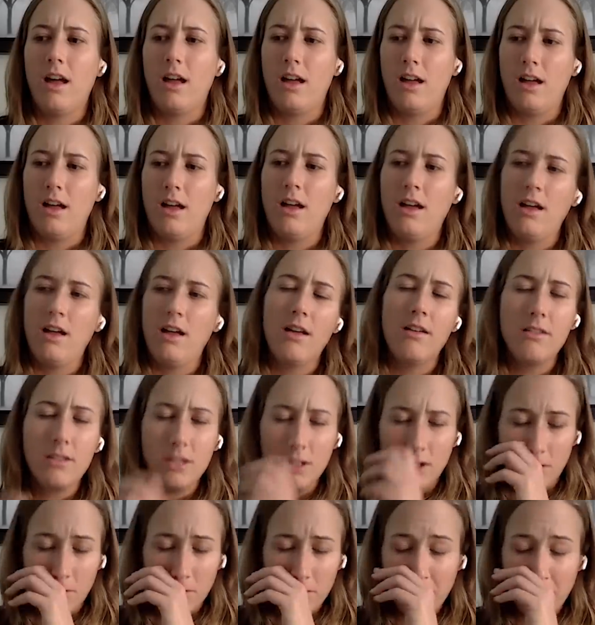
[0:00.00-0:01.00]
uh,
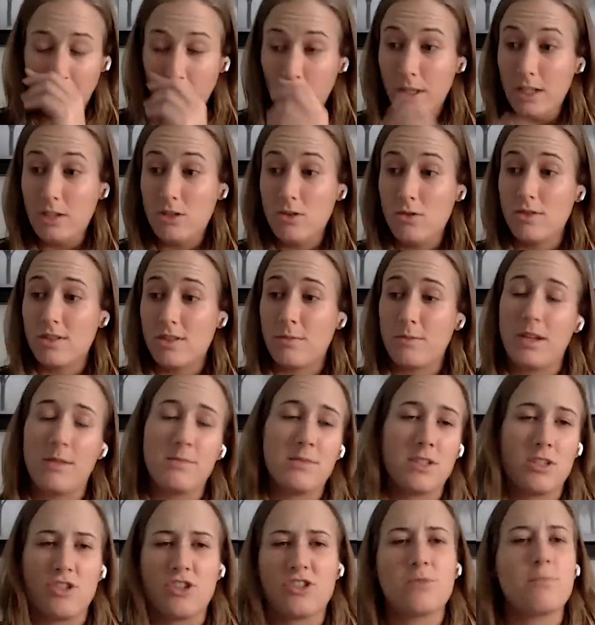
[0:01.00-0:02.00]
you know thing we do
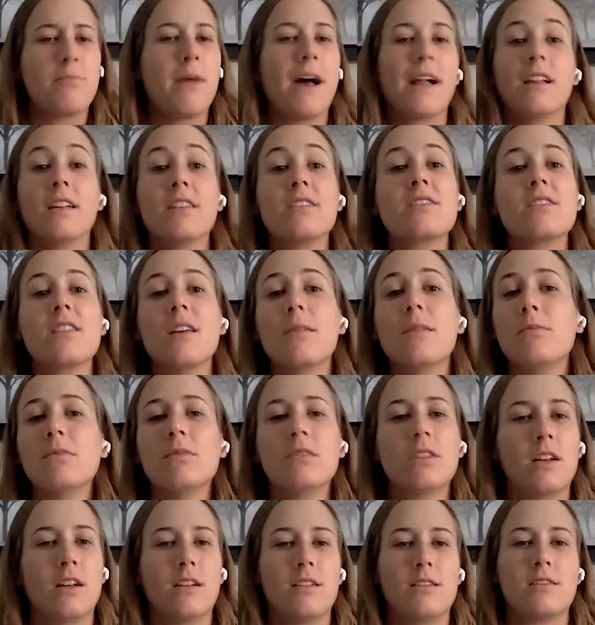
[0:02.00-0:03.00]
sometimes is just balance them
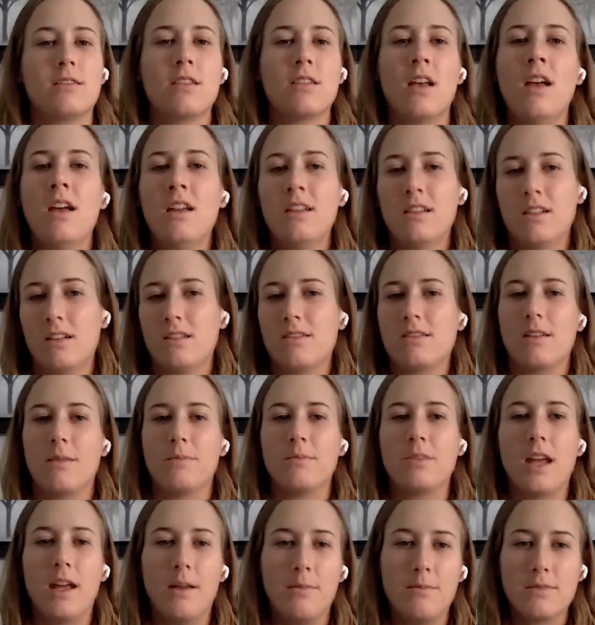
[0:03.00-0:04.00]
because because
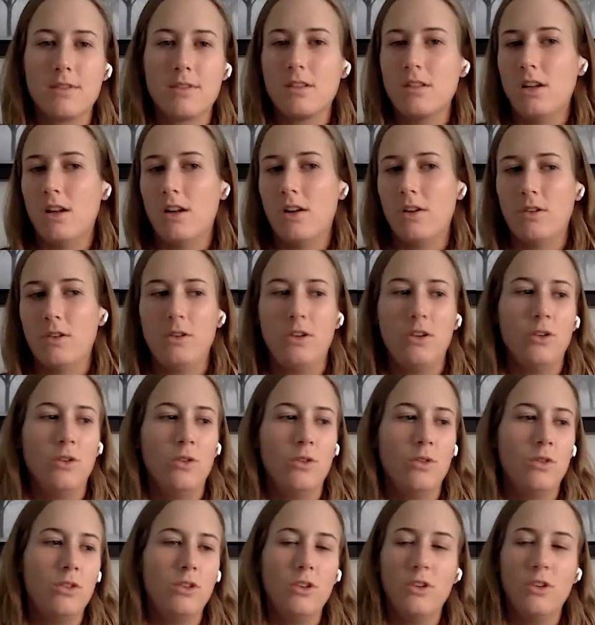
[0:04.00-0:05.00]
sometimes you know
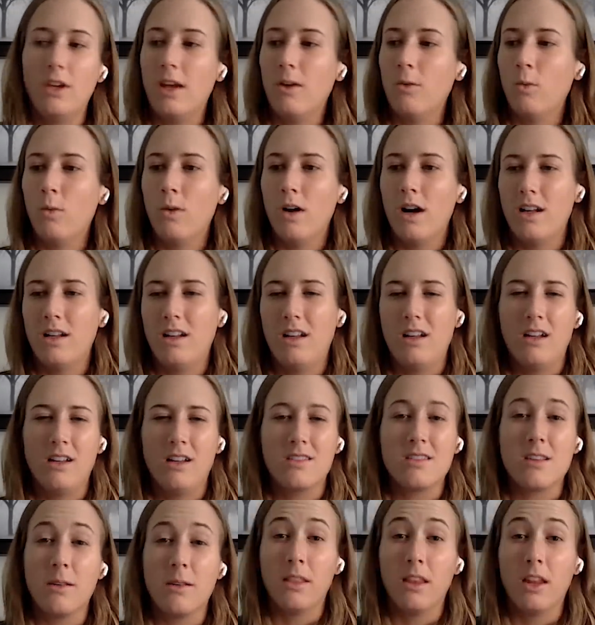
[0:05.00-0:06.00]
you you get one and
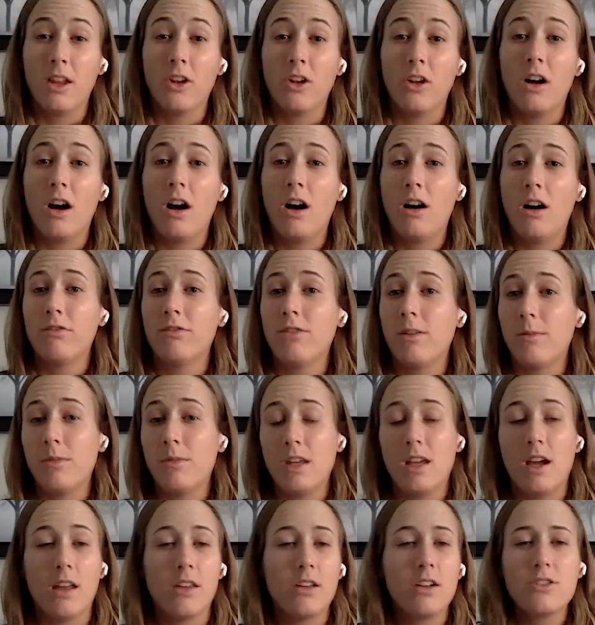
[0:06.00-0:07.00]
a little off from
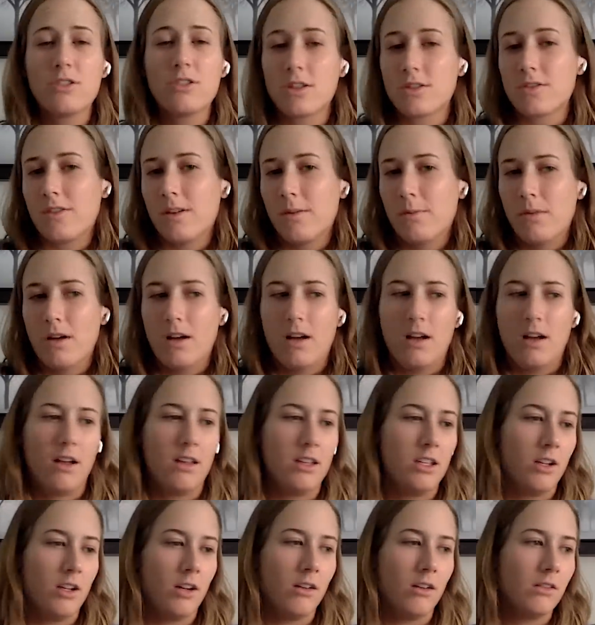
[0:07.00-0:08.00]
the other just from a
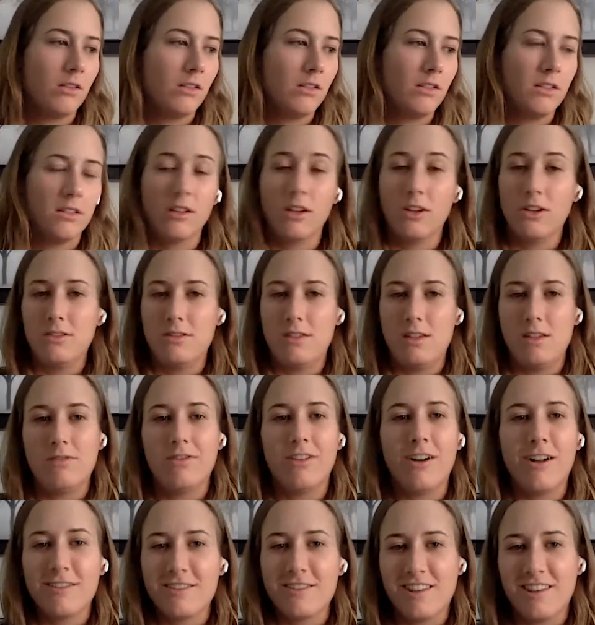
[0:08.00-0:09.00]
you know little
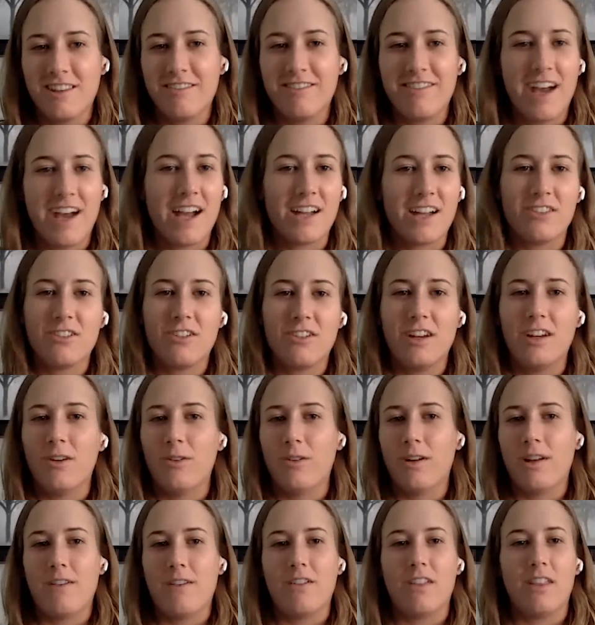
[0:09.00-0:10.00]
default in the factory
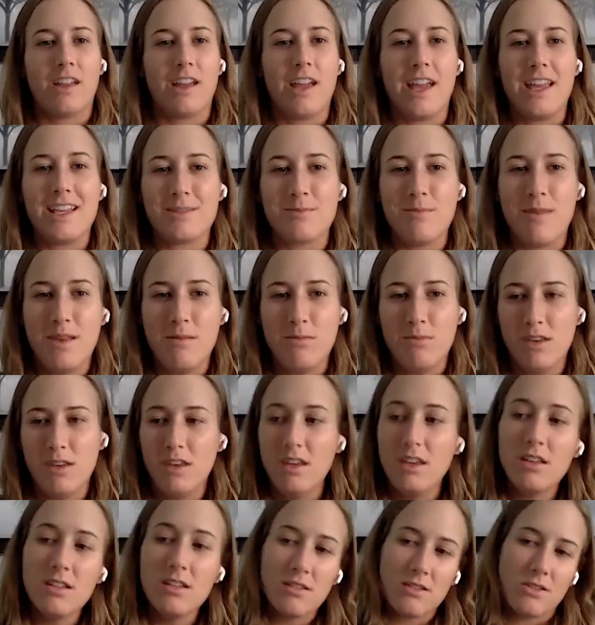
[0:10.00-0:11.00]
or whatever the case may
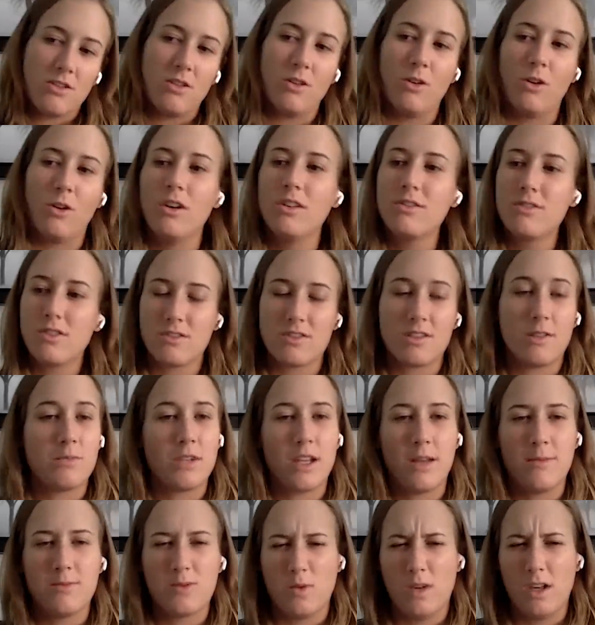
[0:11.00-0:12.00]
be and so so
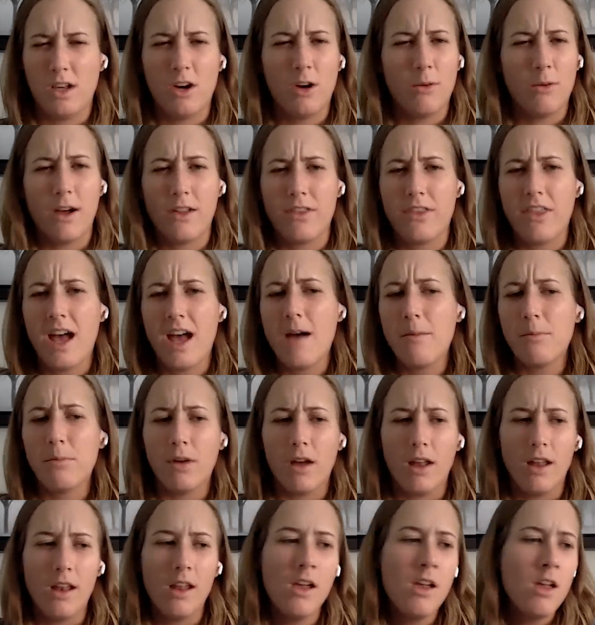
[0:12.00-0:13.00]
sometimes we go about that
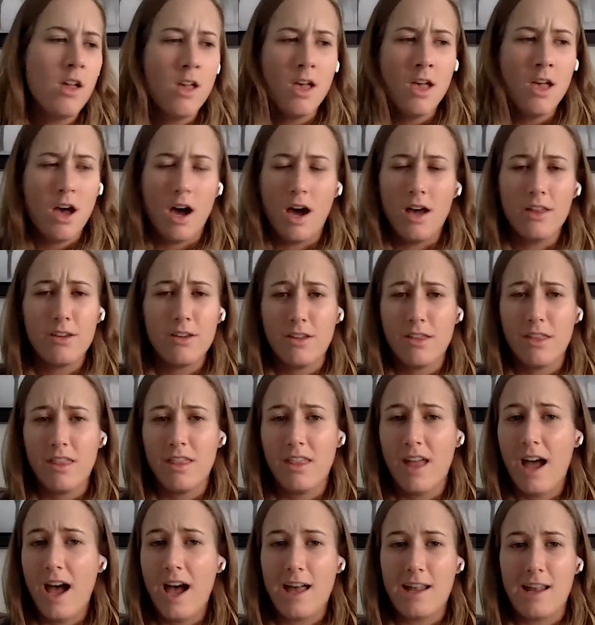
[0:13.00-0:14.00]
but other
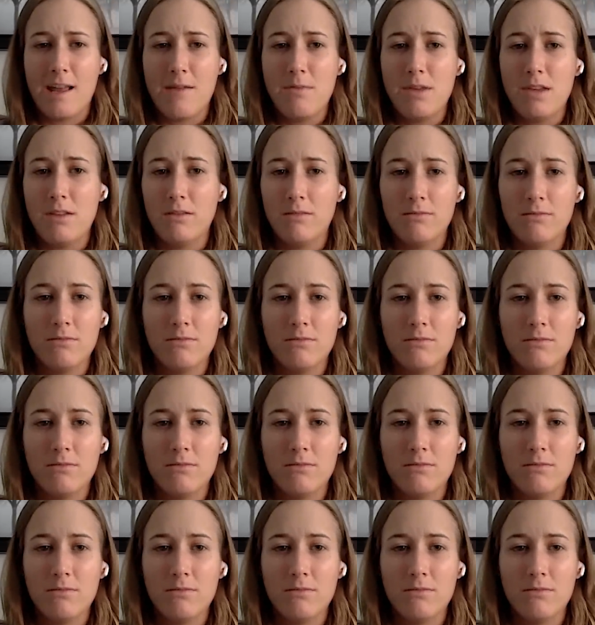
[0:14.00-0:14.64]
than that i mean